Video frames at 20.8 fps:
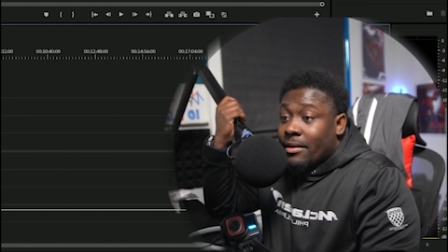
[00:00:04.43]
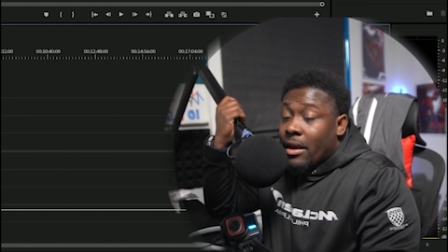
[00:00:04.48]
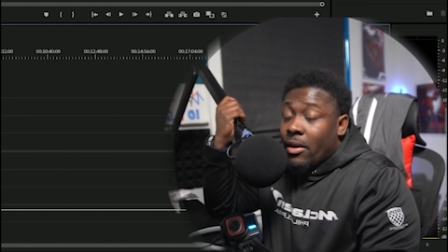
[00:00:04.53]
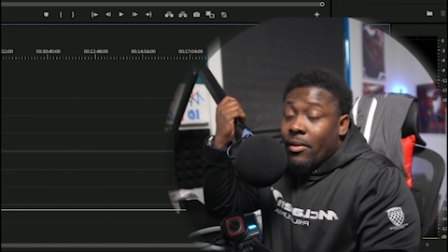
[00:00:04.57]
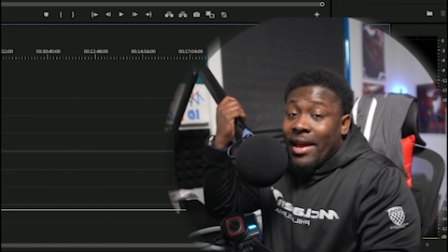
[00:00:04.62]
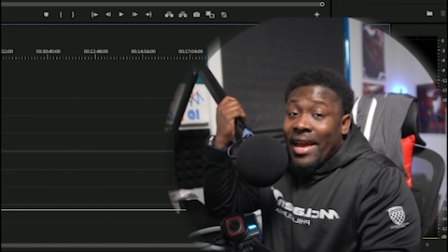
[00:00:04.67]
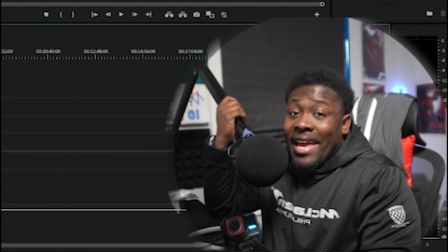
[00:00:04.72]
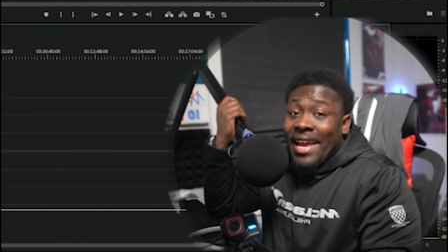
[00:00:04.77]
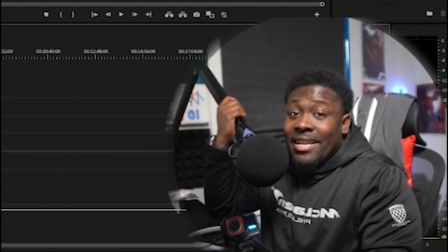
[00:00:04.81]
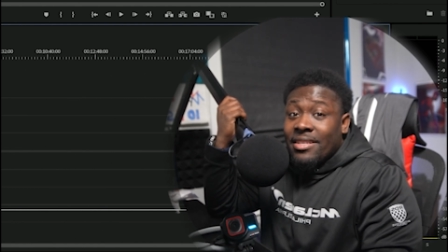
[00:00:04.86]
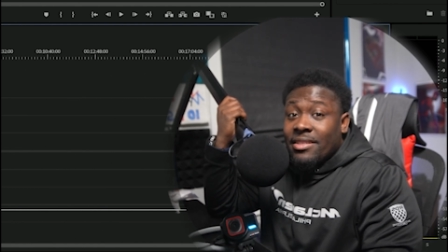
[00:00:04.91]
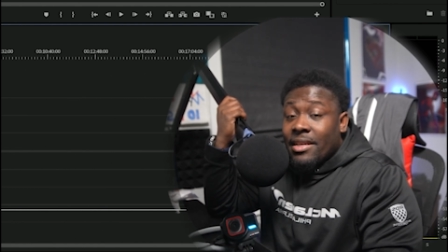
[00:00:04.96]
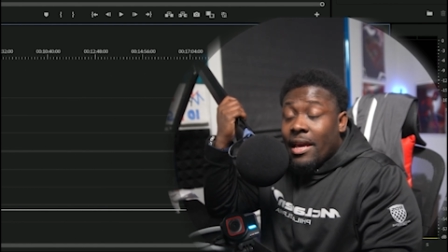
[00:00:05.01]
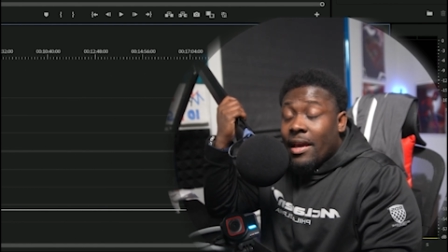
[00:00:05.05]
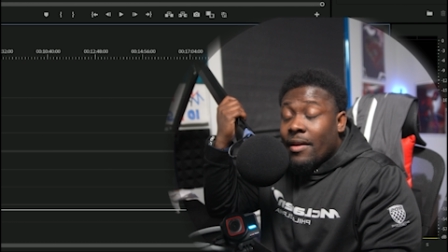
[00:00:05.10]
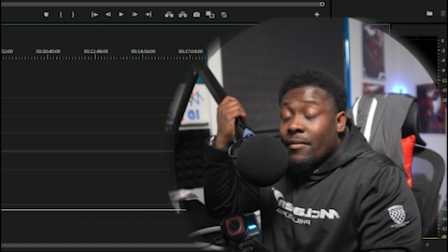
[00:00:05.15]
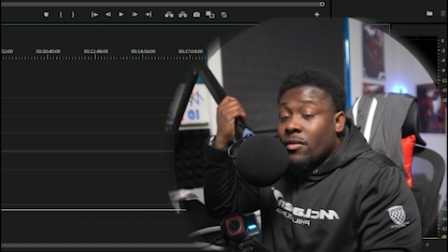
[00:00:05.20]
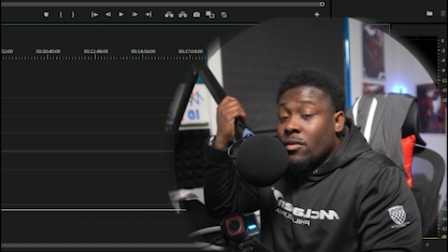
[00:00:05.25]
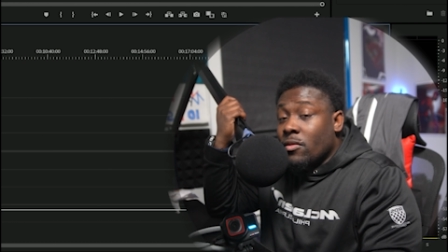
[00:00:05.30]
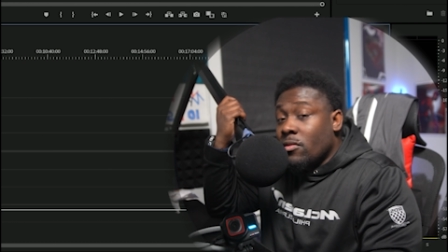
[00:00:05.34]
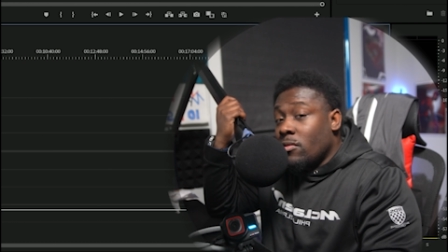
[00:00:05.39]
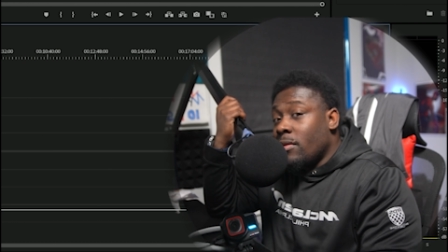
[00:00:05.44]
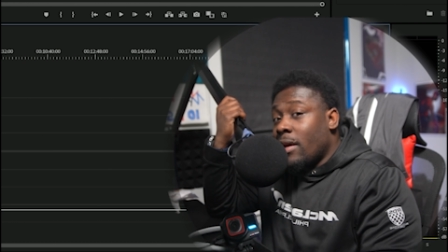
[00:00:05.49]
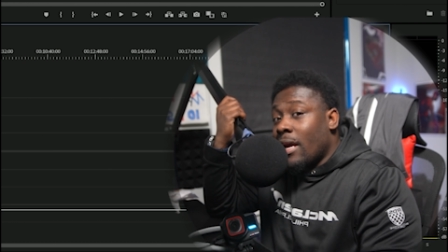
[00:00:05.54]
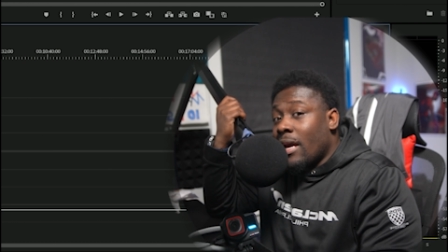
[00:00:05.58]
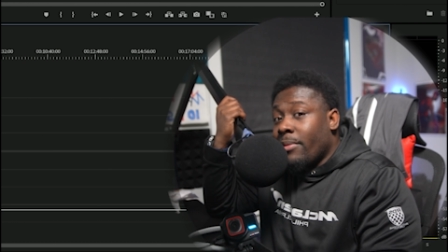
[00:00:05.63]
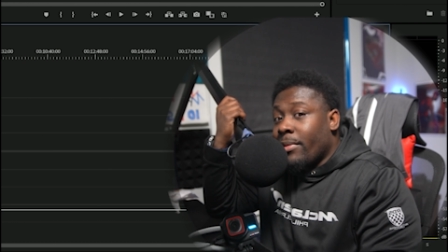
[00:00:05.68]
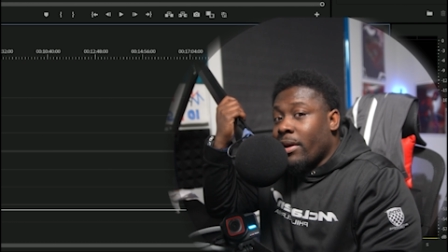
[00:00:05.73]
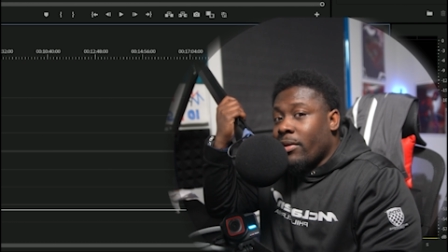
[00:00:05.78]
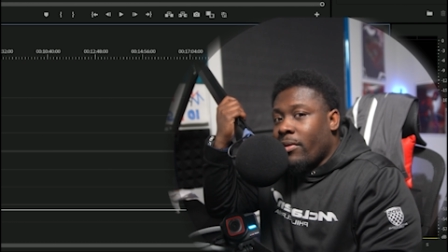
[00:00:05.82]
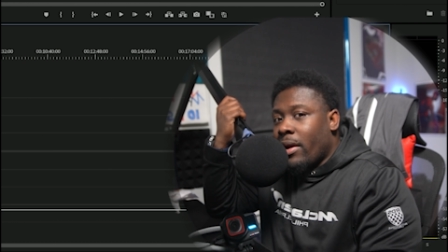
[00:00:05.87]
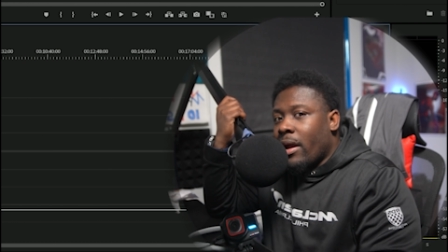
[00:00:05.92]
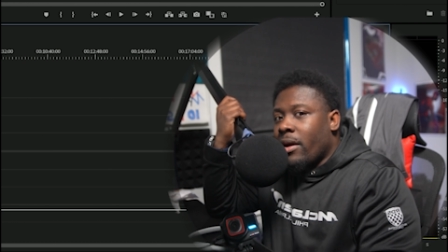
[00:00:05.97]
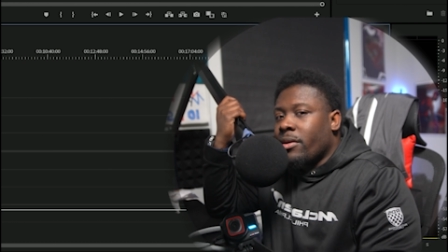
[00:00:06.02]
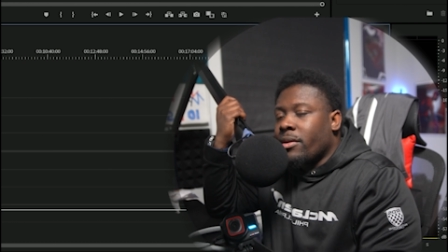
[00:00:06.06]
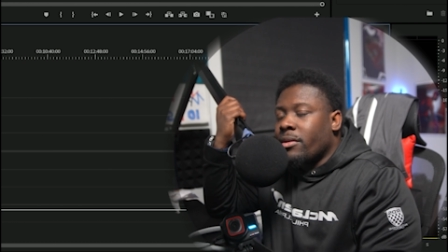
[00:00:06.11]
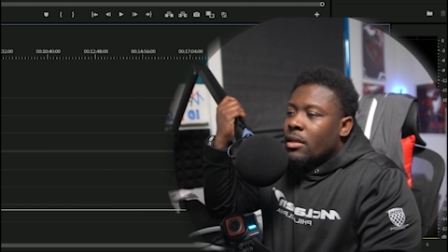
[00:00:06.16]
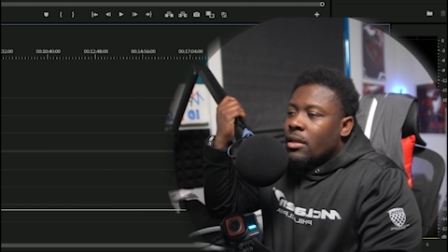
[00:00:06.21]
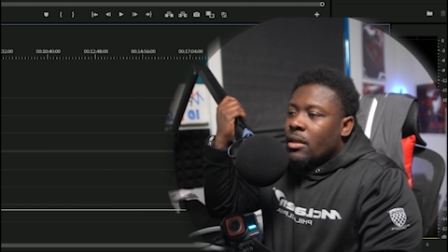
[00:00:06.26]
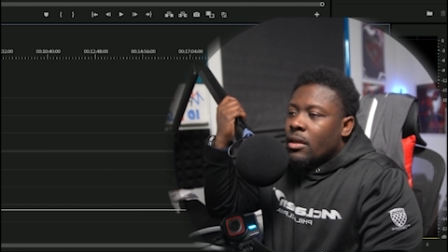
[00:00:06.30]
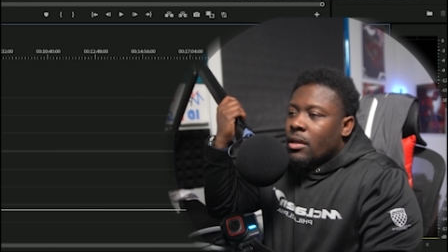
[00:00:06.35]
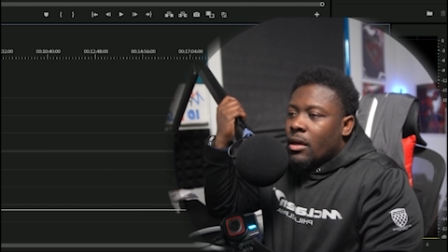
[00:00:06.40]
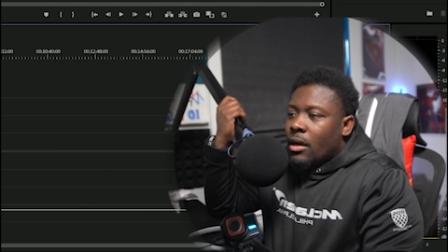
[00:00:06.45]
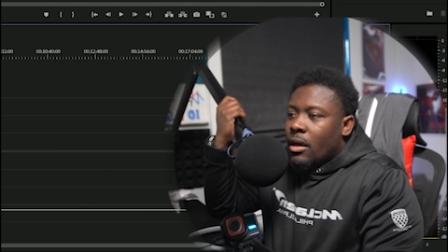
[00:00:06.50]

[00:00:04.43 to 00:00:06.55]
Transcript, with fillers: Now I actually have two gaming routers,